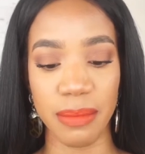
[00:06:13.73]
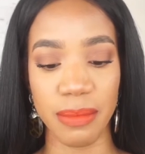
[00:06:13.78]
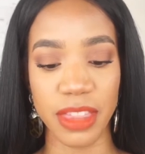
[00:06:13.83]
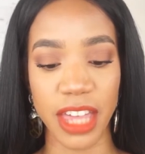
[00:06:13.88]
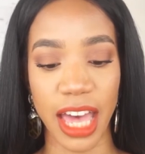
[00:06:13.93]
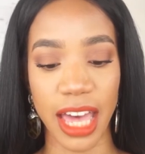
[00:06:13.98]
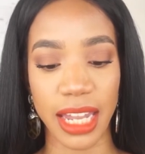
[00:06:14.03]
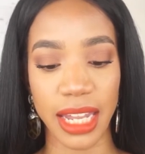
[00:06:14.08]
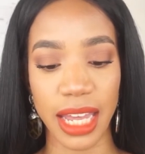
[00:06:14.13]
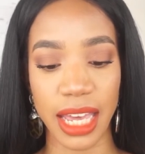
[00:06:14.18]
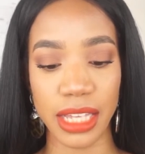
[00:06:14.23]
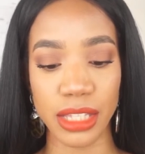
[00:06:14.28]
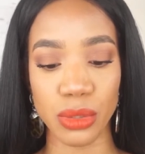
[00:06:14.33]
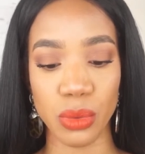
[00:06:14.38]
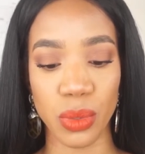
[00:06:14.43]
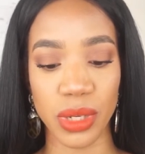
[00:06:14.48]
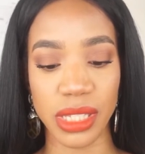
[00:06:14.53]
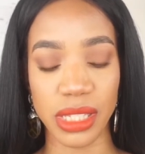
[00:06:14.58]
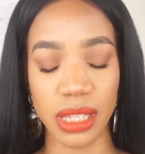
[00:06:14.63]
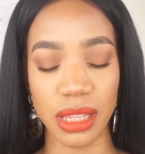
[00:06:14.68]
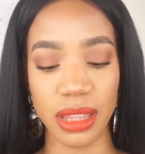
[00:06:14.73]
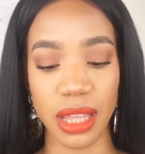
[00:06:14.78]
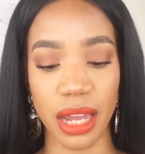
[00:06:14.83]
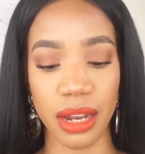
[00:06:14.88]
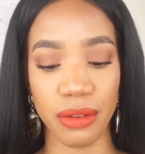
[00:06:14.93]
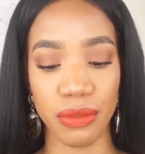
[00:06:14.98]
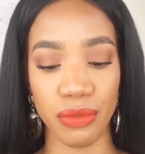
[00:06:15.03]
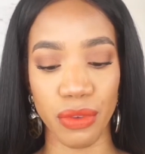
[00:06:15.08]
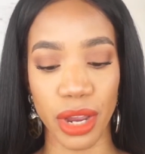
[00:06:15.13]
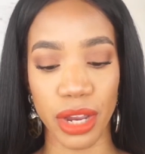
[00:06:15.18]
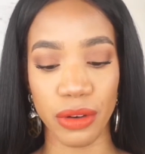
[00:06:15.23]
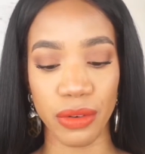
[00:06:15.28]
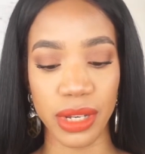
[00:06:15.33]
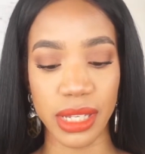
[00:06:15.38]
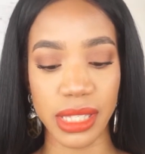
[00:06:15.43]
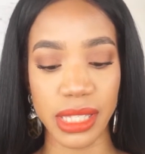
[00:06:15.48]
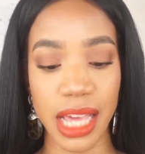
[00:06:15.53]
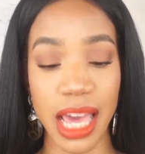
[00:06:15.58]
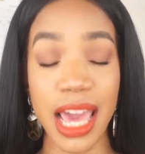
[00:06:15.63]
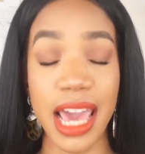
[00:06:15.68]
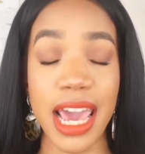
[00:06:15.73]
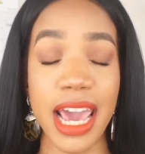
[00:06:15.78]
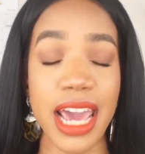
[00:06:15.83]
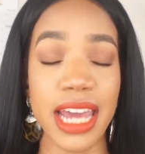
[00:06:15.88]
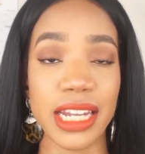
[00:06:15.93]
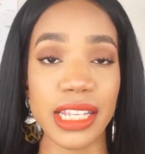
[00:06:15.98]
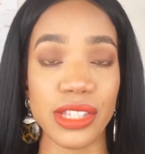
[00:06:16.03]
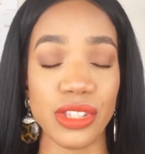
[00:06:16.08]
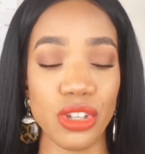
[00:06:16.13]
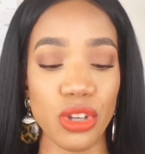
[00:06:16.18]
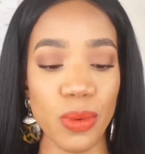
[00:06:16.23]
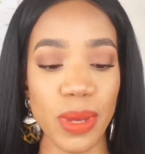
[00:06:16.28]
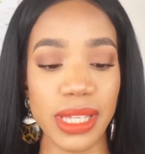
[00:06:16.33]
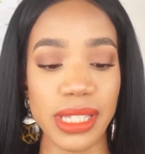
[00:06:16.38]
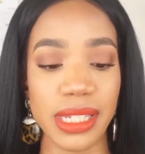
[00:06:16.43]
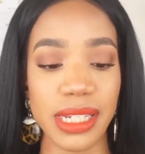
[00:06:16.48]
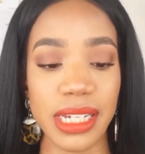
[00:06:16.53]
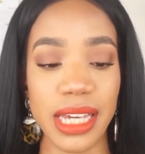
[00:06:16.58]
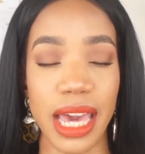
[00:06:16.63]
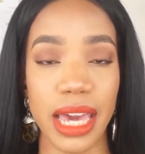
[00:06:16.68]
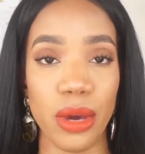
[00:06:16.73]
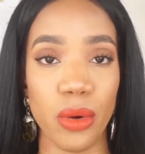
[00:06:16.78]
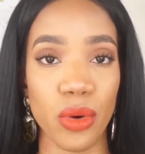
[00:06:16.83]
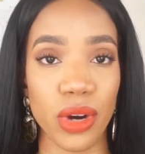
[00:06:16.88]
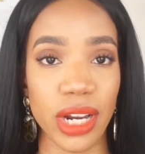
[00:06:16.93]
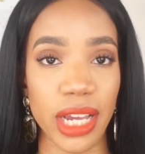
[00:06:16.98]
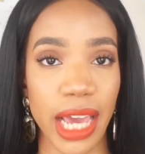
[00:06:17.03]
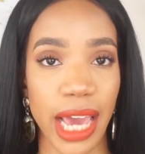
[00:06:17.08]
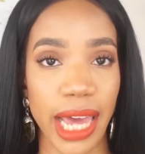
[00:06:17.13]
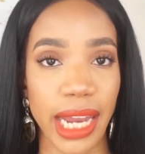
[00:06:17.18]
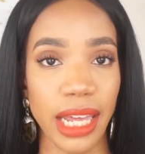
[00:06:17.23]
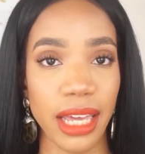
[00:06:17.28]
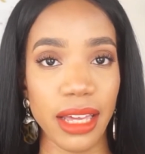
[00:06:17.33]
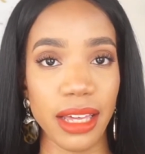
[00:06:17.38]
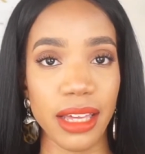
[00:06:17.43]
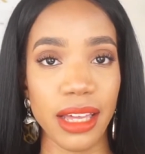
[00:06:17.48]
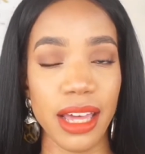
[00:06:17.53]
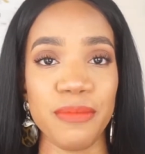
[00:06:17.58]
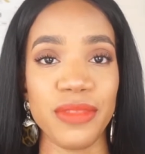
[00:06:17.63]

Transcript: phthalates, or synthetic fragrance, and it's USDA organic.